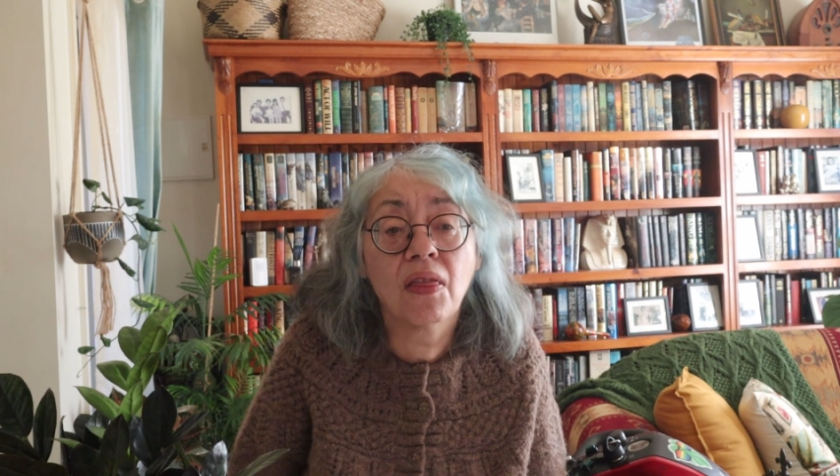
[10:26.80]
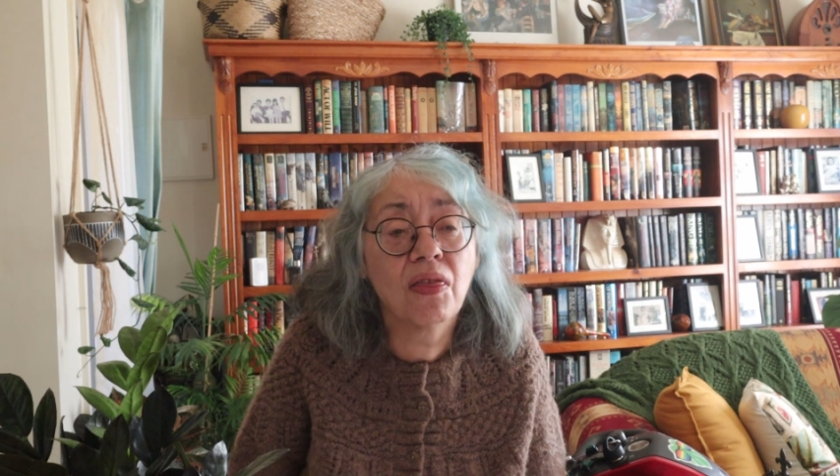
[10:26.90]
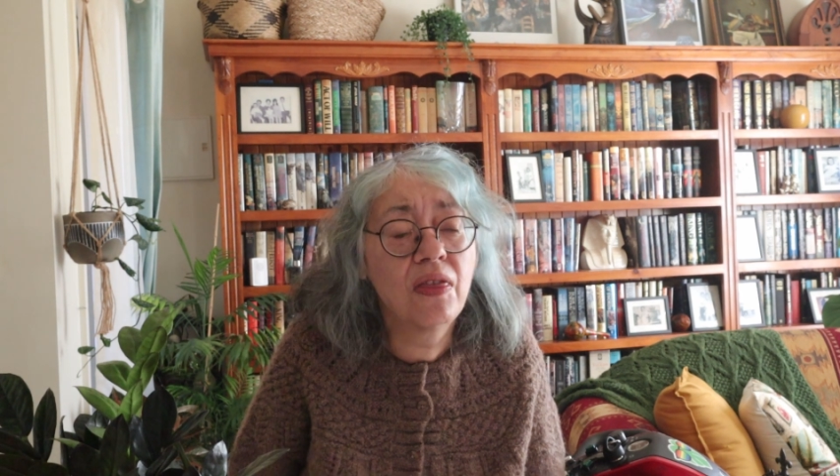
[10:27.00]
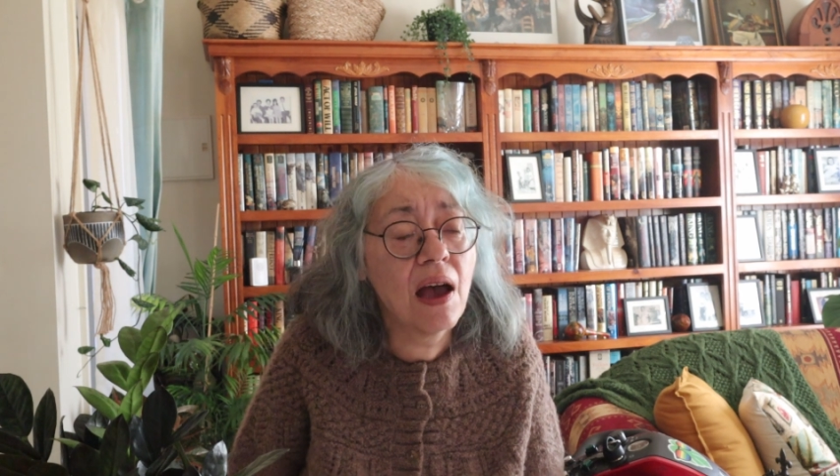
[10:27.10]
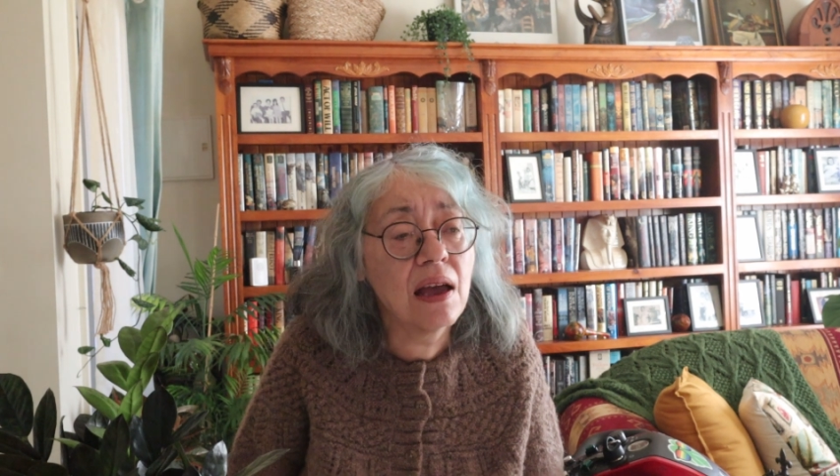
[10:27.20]

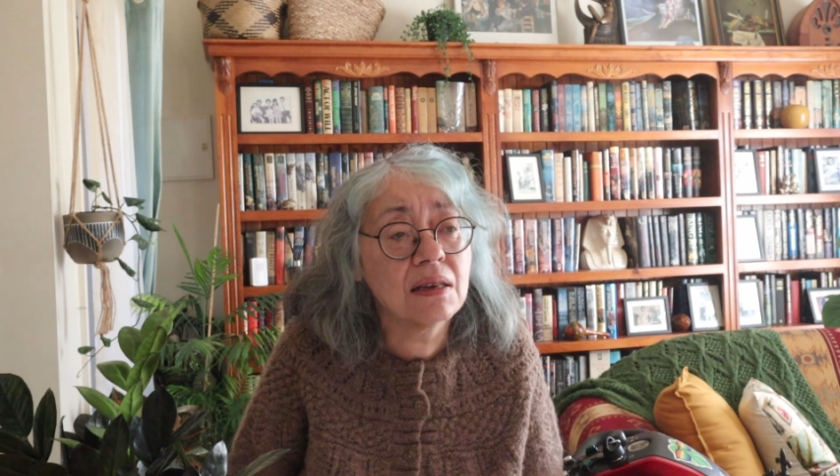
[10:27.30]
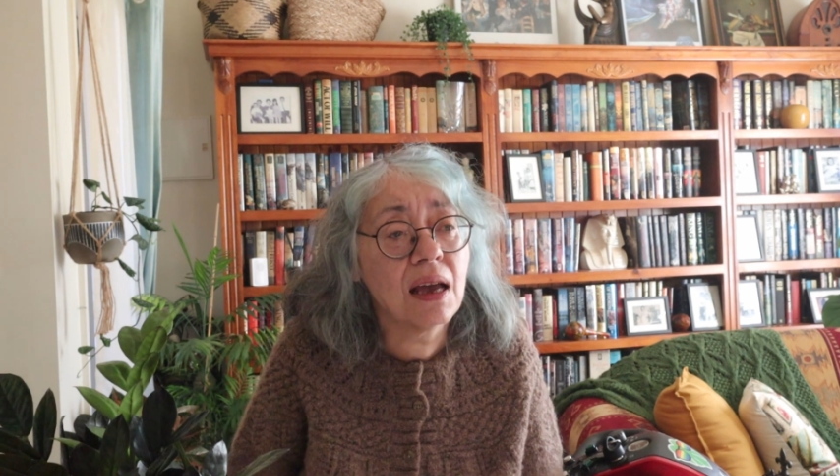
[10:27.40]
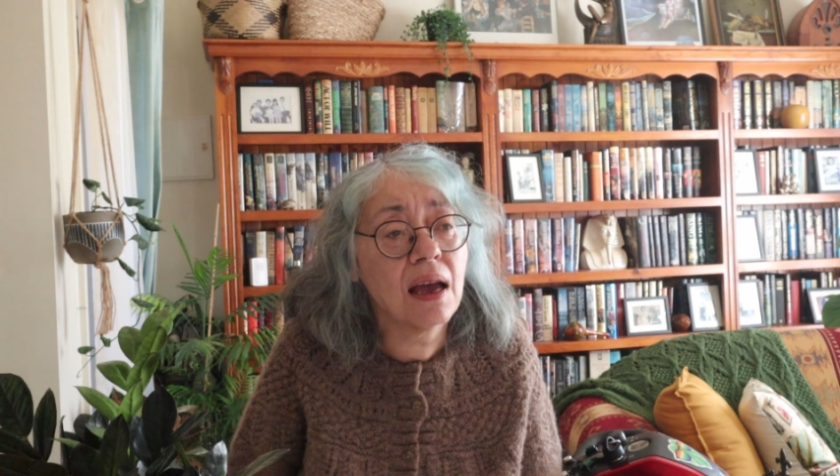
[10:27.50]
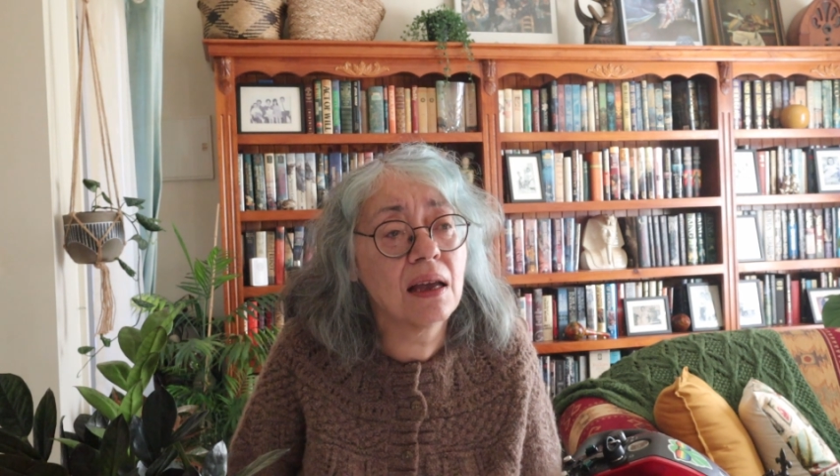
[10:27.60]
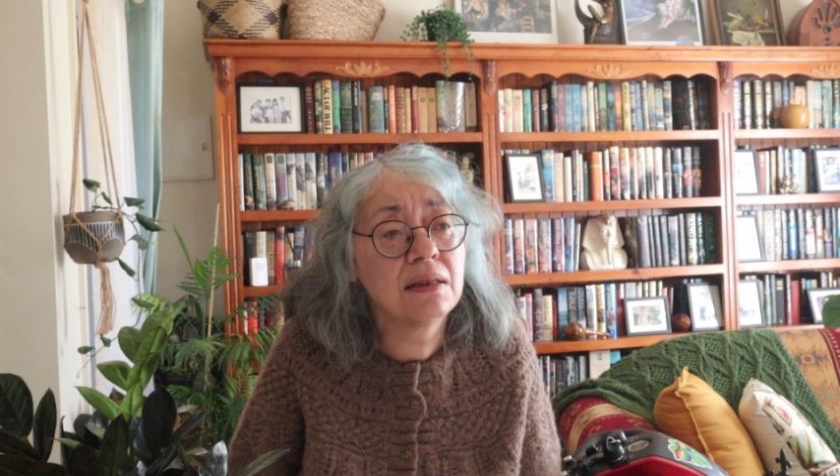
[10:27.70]
That
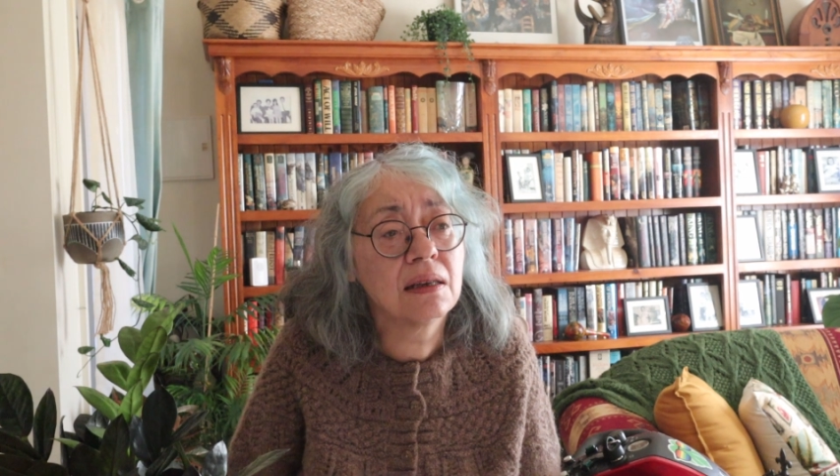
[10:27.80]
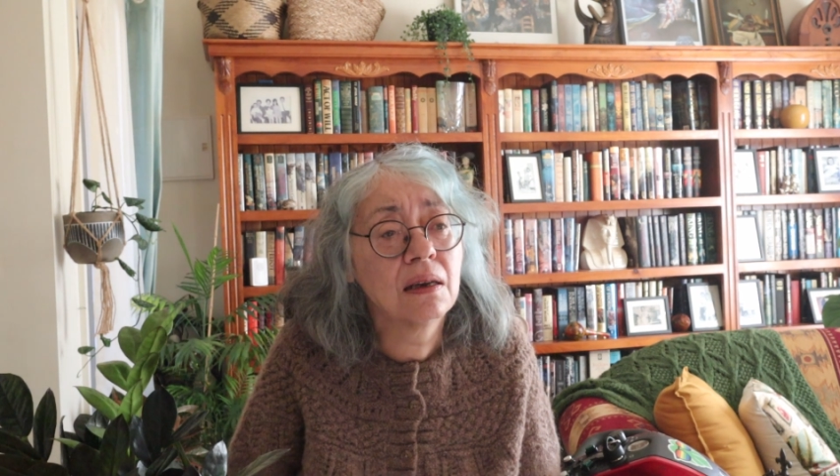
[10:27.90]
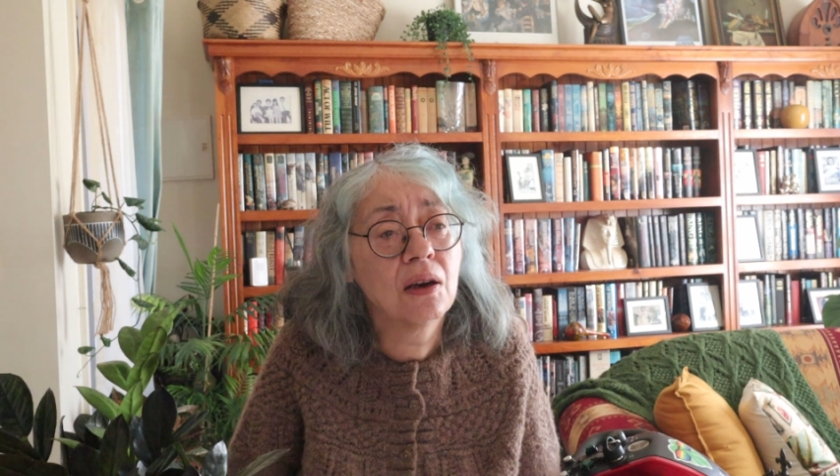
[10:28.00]
had